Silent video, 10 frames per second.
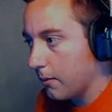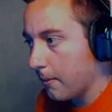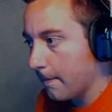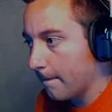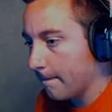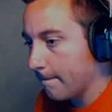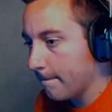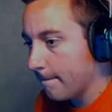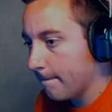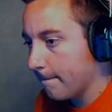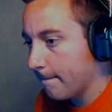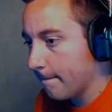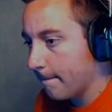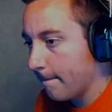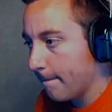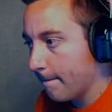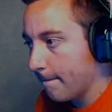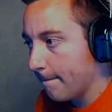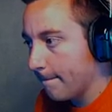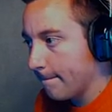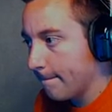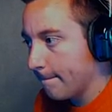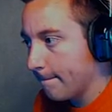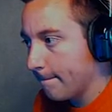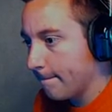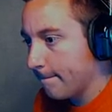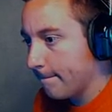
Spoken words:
Nobody speaks.